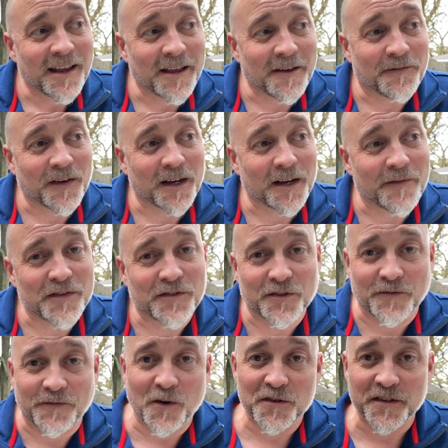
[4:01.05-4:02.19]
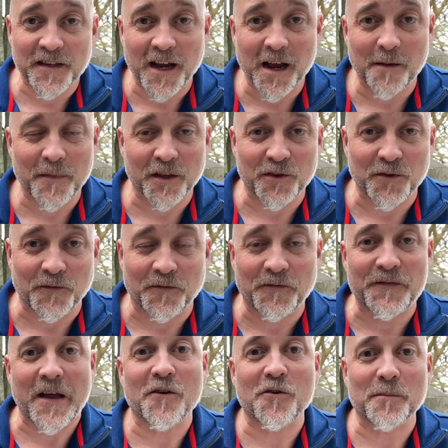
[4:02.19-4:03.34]
If uh, this is the first time that you
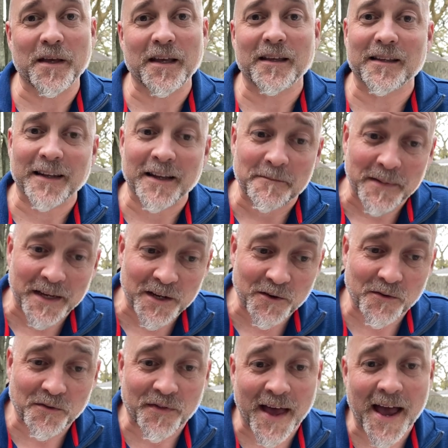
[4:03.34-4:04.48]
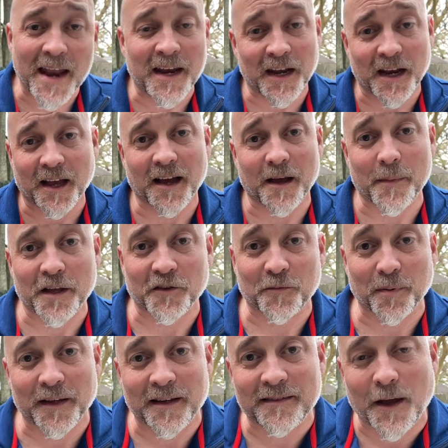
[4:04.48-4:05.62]
found me, let me know that in the comments,
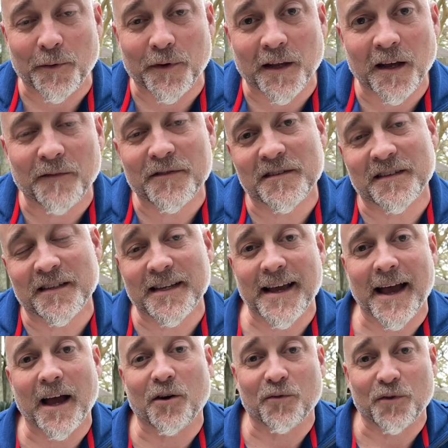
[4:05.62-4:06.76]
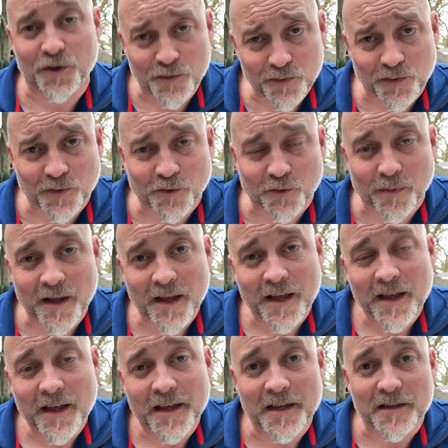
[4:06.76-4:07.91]
please. I would love to see how YouTube
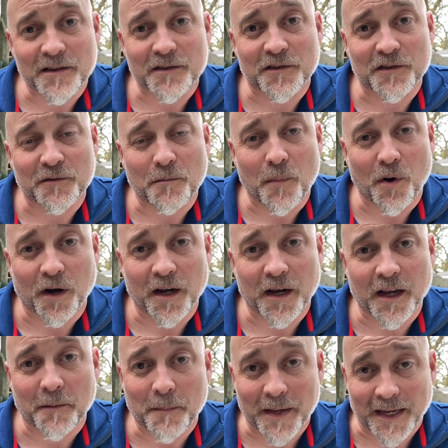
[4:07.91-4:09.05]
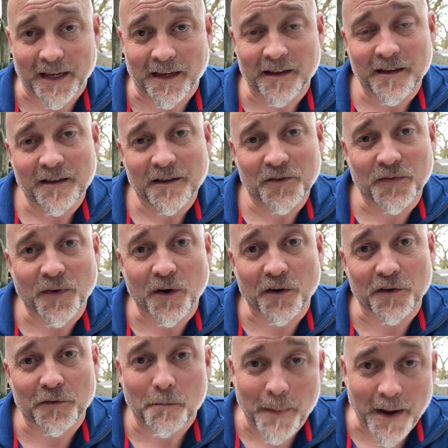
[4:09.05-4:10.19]
is marketing me as far
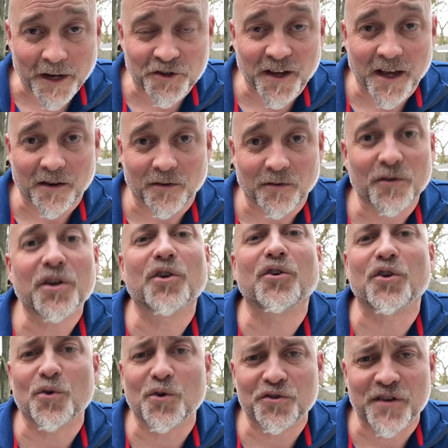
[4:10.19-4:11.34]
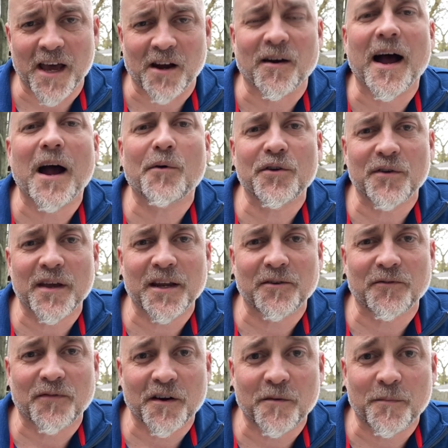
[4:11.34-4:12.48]
as my channel, you know, your channel. How are you getting in
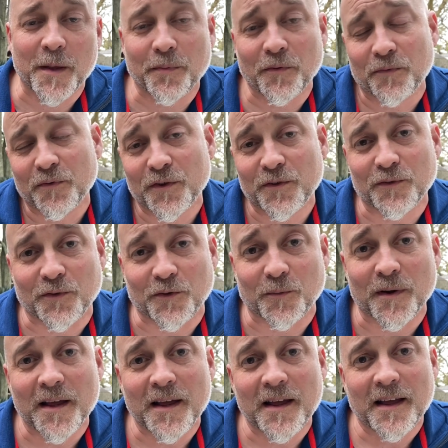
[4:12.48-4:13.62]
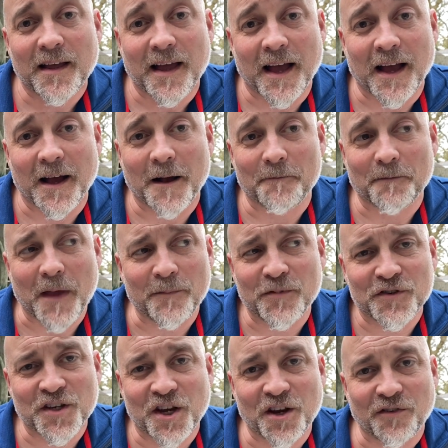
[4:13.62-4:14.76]
front of people through YouTube? Um, I'm
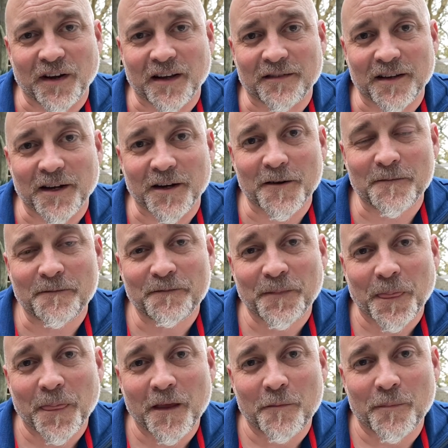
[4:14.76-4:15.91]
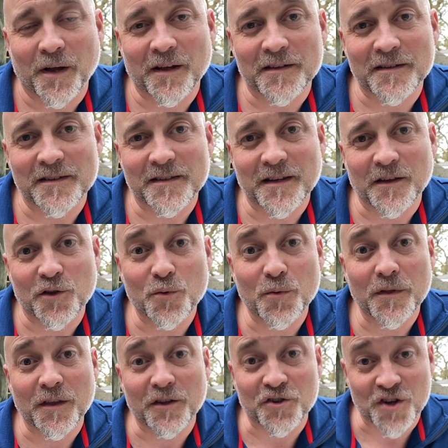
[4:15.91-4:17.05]
just curious, you know, because
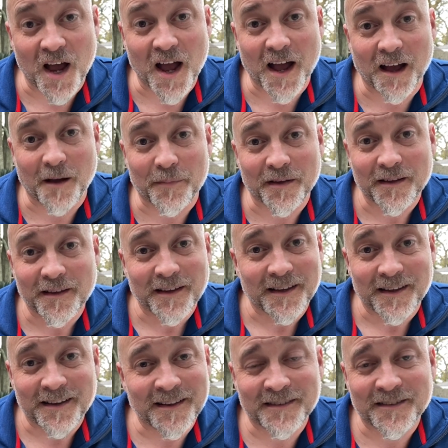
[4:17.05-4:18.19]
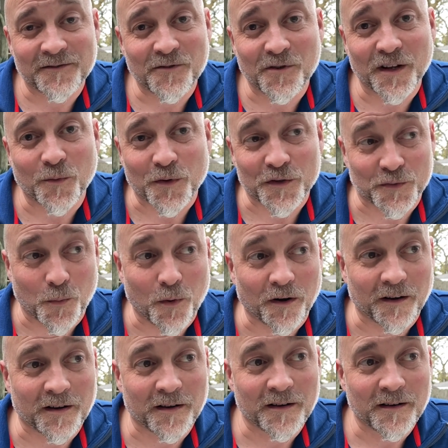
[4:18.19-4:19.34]
doing the job isn't really what's
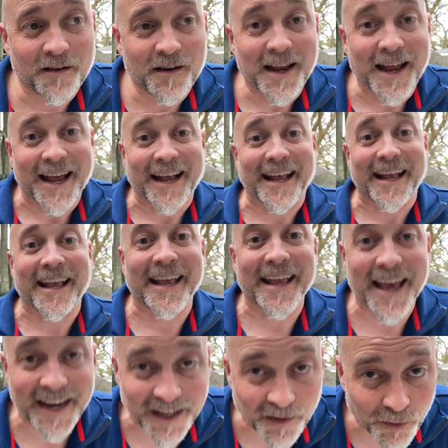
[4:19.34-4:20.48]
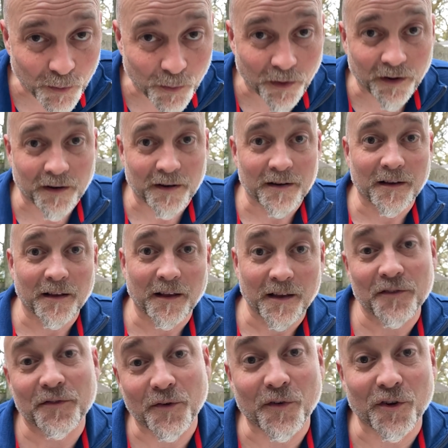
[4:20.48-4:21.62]
work. Getting the work
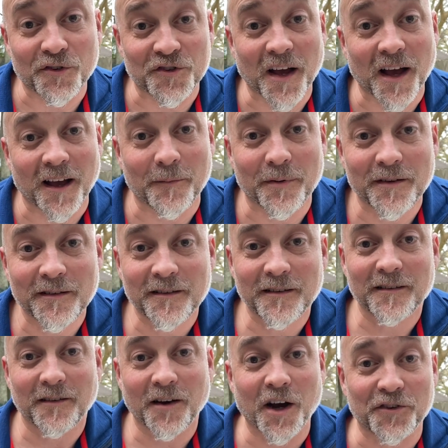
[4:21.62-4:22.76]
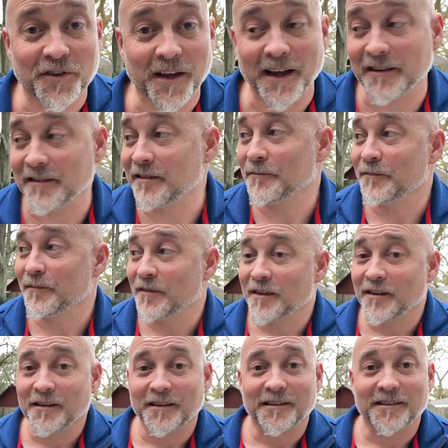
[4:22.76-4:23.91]
is the real job. All right, you guys.
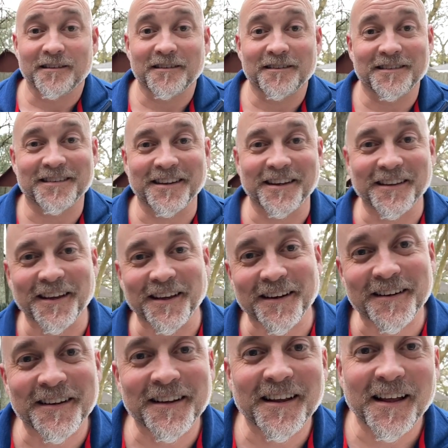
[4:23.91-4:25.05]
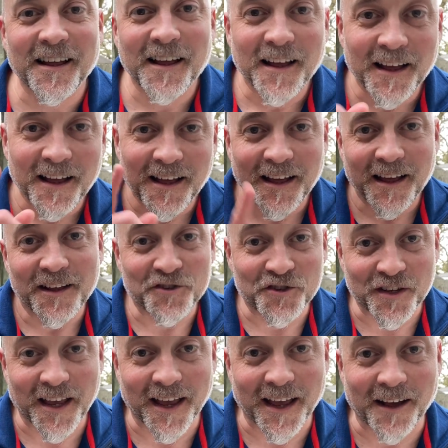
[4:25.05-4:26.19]
See you later.
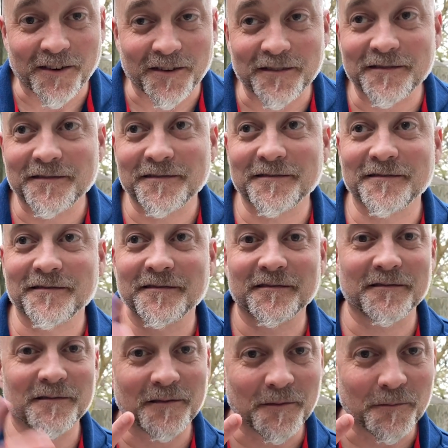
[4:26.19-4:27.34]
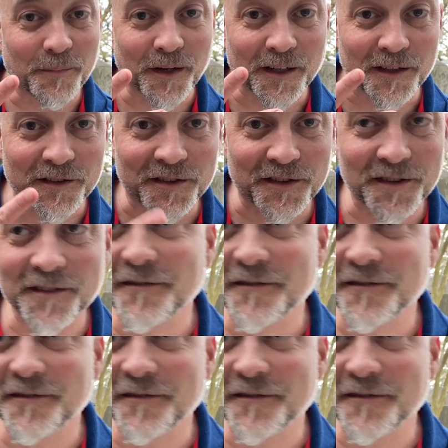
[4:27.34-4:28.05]
GK out. Peace.